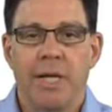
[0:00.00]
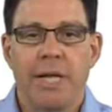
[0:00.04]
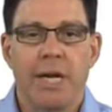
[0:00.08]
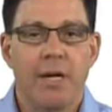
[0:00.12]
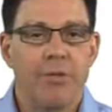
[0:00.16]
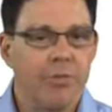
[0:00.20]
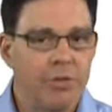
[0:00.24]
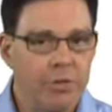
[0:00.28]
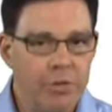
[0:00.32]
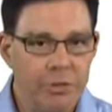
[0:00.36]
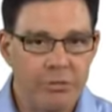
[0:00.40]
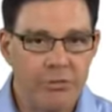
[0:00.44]

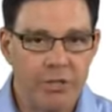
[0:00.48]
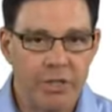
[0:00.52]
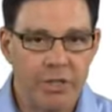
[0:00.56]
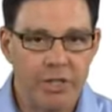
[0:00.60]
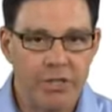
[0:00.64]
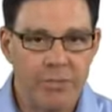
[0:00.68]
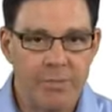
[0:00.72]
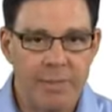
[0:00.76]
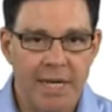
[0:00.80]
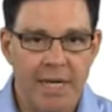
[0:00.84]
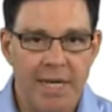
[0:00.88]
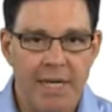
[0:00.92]
And if you do
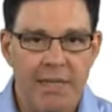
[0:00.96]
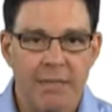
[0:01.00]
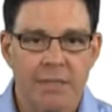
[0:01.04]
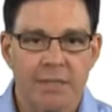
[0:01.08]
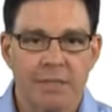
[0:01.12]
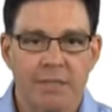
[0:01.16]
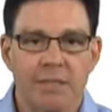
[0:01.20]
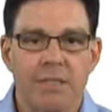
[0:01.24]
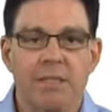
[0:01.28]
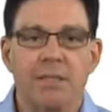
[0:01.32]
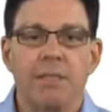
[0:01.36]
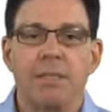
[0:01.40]

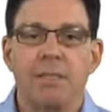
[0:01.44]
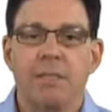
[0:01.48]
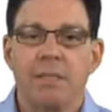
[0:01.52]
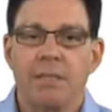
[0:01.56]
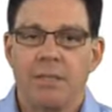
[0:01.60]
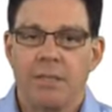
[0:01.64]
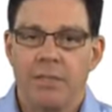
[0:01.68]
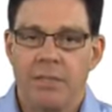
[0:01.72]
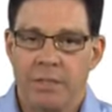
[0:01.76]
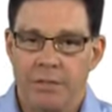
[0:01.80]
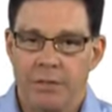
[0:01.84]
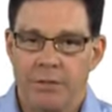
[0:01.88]
chargebacks,
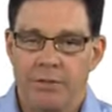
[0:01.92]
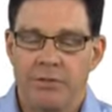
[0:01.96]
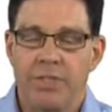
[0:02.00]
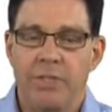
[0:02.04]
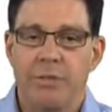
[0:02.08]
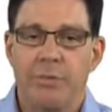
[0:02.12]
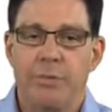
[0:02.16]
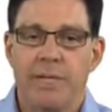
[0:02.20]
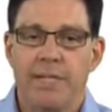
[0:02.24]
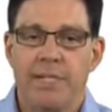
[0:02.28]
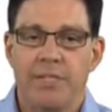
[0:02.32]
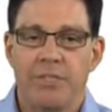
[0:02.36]
you'll
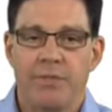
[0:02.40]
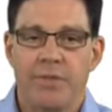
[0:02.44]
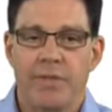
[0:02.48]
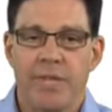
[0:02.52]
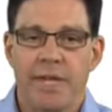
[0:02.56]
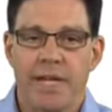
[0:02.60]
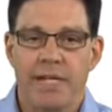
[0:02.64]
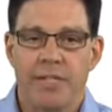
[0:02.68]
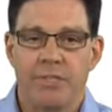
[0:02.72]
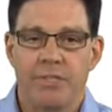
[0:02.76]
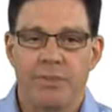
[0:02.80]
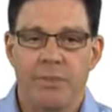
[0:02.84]
need rates for
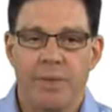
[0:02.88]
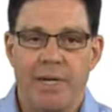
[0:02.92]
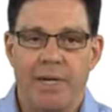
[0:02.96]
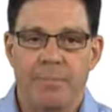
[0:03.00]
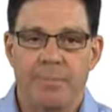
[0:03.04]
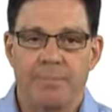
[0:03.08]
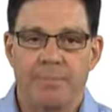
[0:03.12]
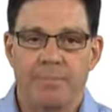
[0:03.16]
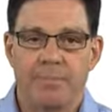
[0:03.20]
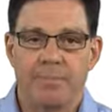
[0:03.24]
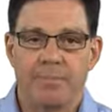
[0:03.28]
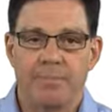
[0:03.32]
that as
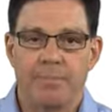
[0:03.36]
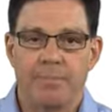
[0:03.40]
well.